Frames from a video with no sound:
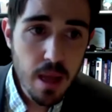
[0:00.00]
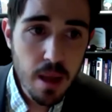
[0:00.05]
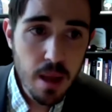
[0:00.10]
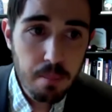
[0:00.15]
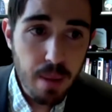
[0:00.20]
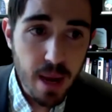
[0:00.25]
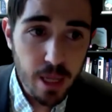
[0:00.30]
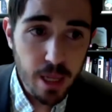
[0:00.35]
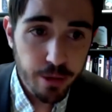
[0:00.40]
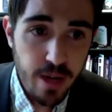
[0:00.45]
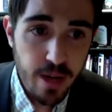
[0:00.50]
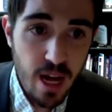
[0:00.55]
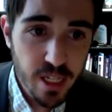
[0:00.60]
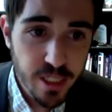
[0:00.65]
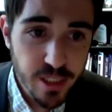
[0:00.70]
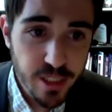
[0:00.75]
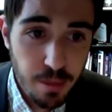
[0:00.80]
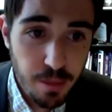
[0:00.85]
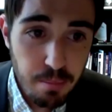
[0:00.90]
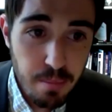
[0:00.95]
Baylor
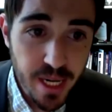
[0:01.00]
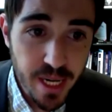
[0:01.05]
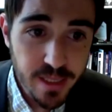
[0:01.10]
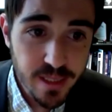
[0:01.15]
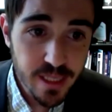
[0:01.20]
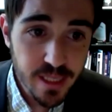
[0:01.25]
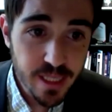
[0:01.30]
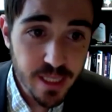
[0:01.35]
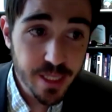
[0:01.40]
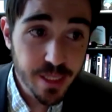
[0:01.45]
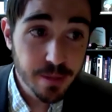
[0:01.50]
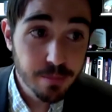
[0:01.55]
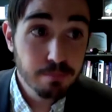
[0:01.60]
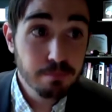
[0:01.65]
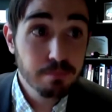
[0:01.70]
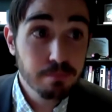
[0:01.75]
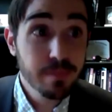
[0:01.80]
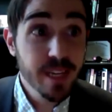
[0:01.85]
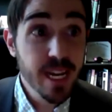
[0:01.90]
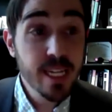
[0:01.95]
College of Medicine
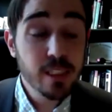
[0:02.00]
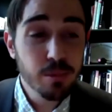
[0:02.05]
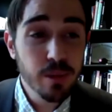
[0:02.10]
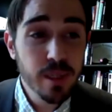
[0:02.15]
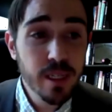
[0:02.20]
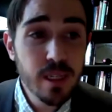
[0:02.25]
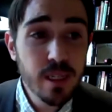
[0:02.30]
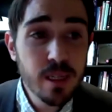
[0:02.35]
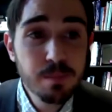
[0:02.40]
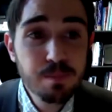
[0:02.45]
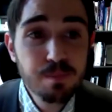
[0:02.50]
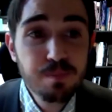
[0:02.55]
next week.